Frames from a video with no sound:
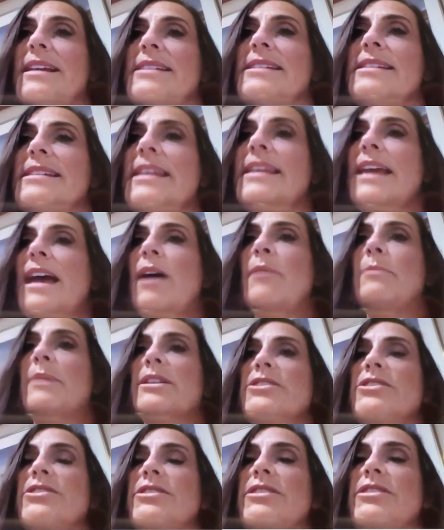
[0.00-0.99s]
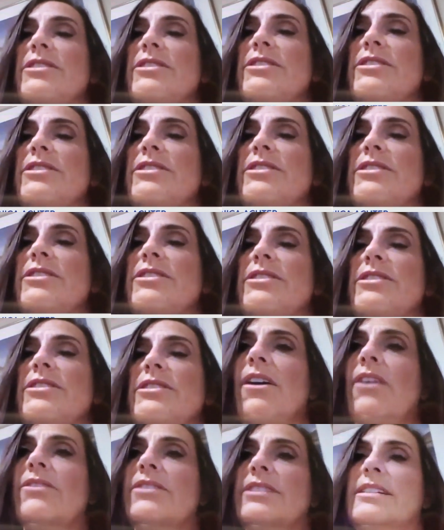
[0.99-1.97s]
see how much they're cleaning
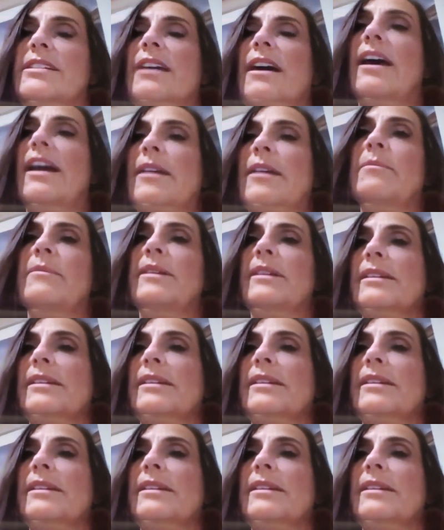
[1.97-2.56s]
all the time.